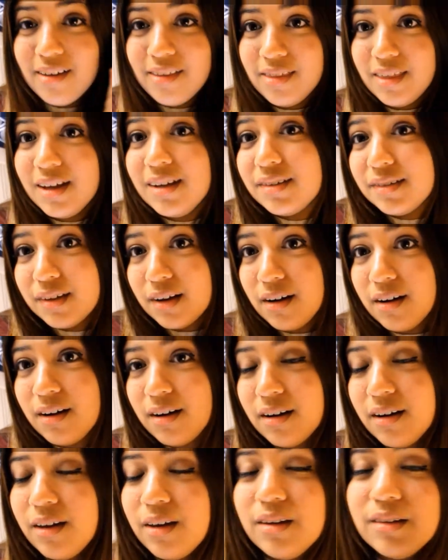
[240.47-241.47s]
This
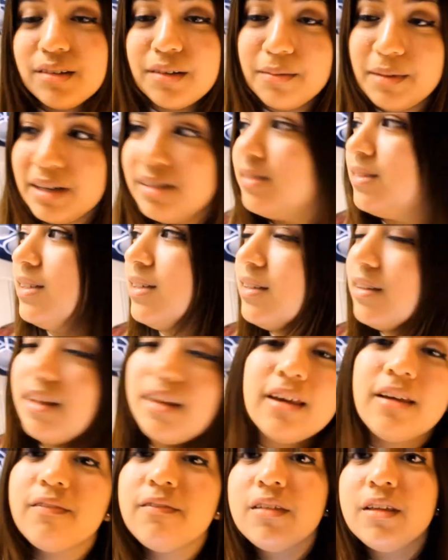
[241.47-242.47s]
song is amazing.
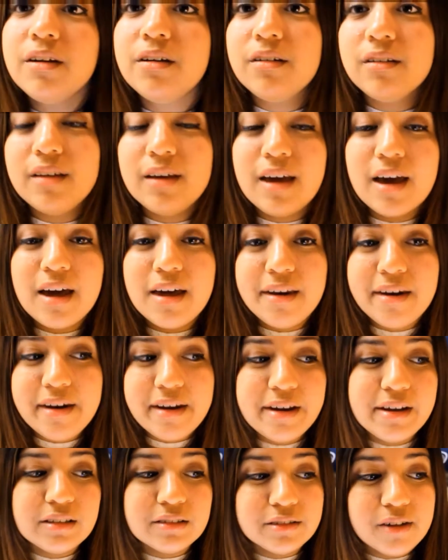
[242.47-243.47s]
Like, I've literally had
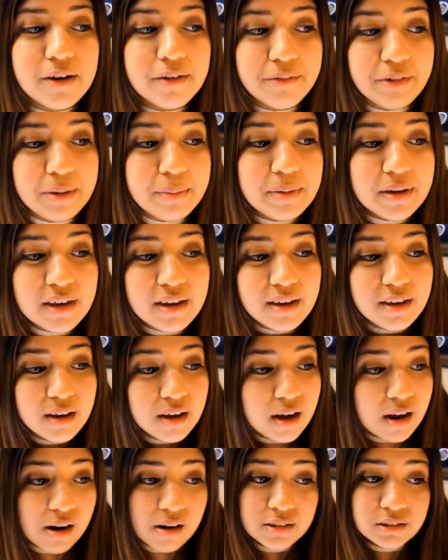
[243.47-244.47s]
it on repeat
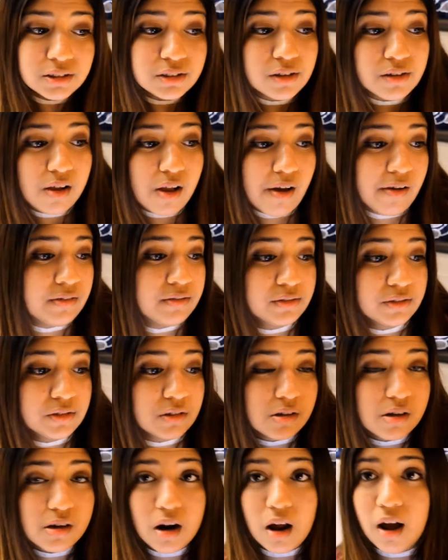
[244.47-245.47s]

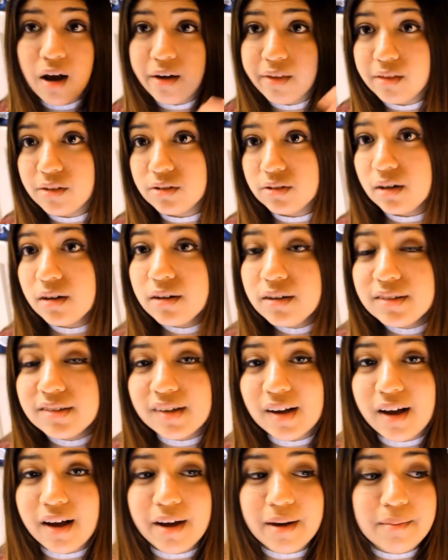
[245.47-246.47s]
for the longest
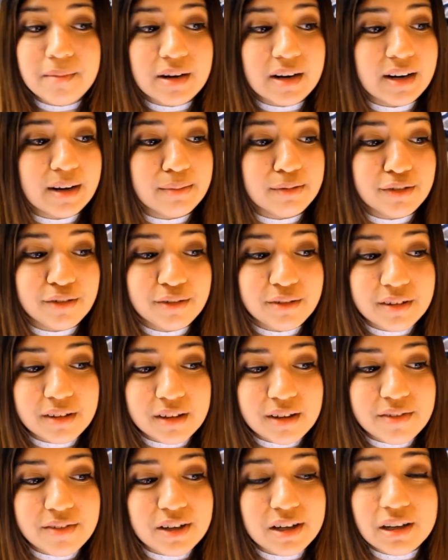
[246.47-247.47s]
time, and I absolutely
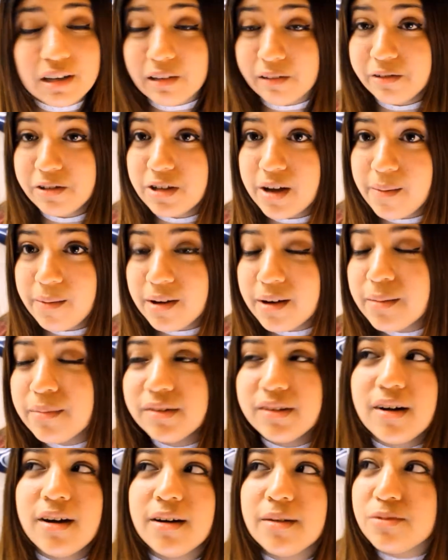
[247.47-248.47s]
love it, and every time it
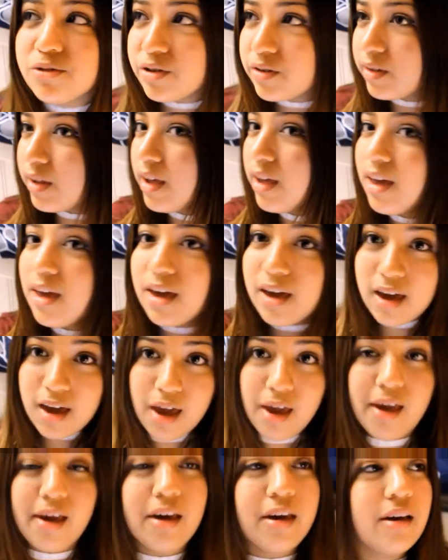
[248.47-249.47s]
comes on, I'm just like,
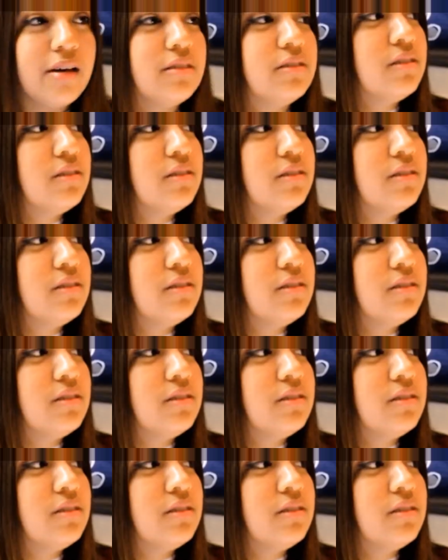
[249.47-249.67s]
hey.